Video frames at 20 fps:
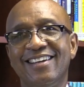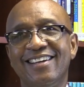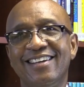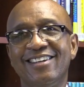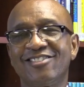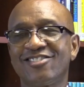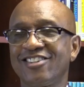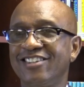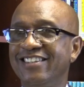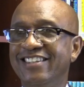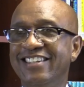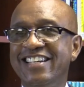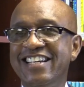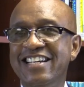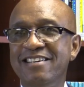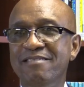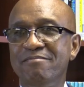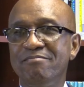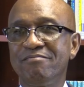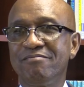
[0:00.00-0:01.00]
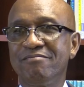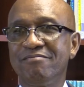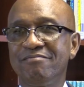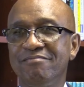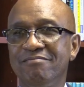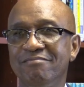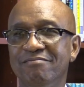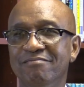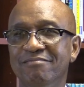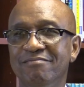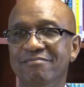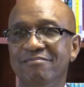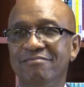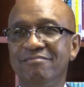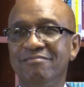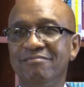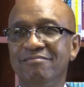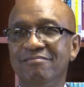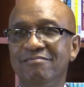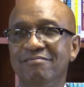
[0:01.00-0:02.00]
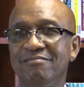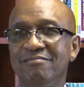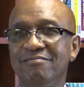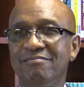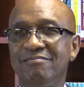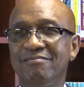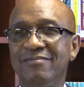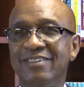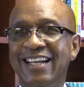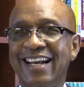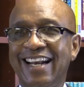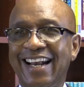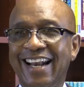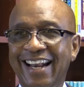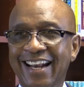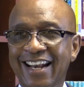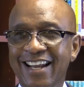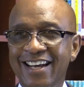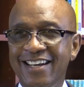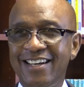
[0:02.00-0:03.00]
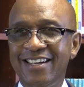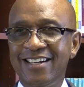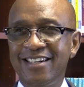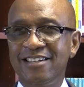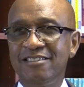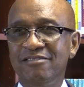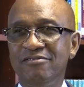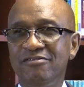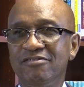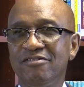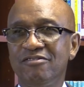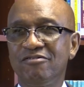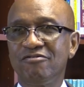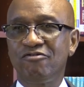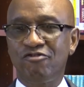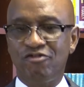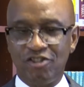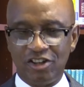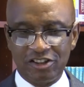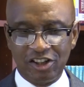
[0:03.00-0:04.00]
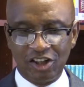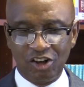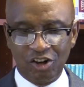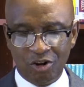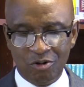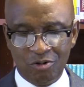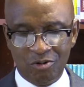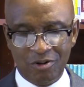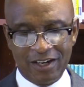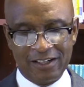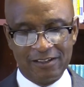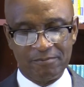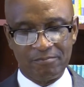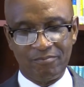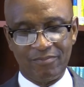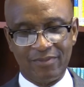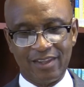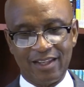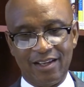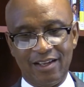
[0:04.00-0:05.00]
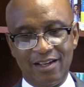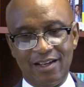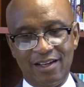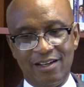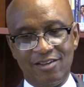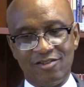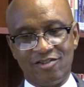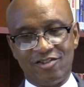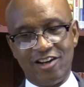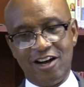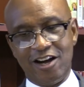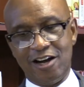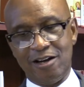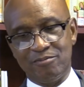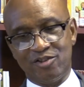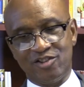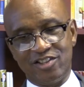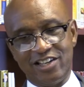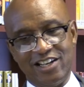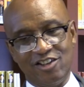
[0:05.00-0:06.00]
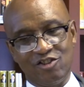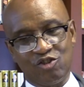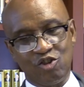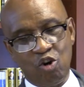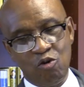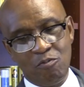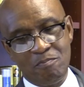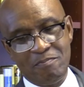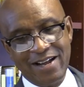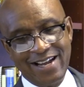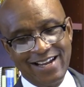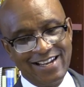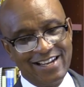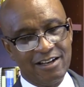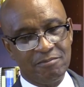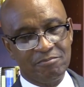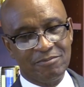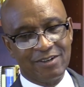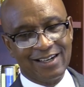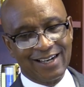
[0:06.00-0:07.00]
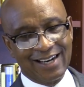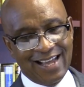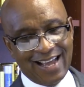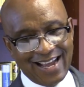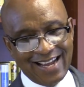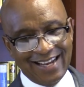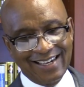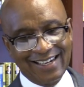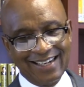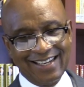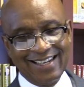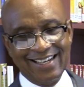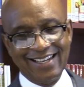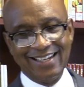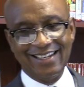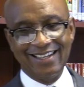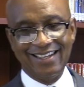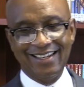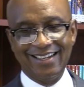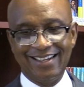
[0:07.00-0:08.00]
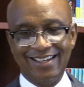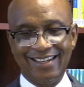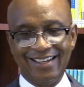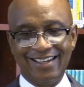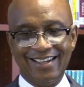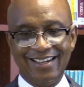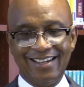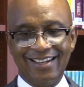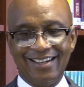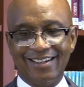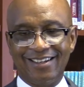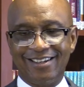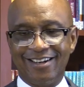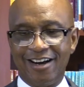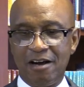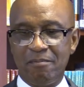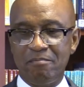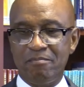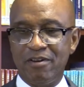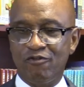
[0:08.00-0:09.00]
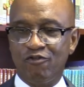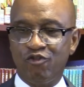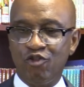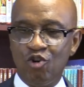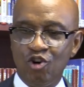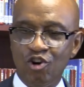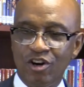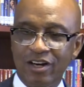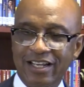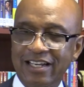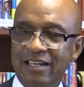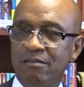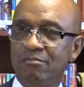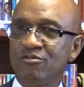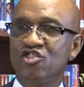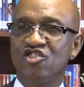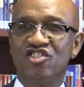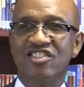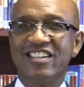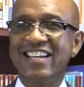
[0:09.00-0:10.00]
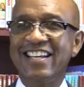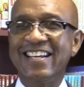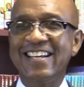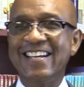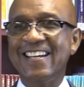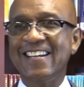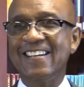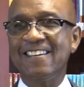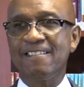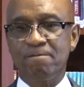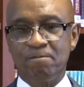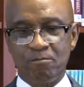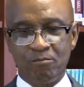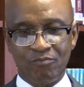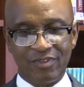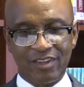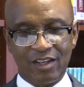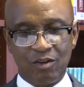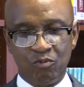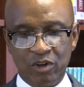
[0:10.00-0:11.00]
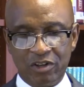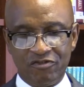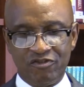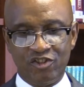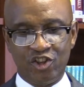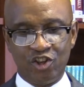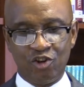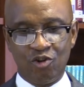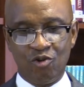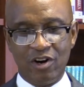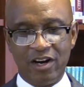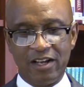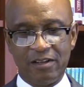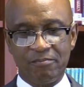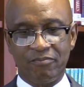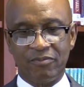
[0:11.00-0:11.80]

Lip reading: It's a deep, the love for the Lord. Psalm says, obey him gladly, come before him singing with joy.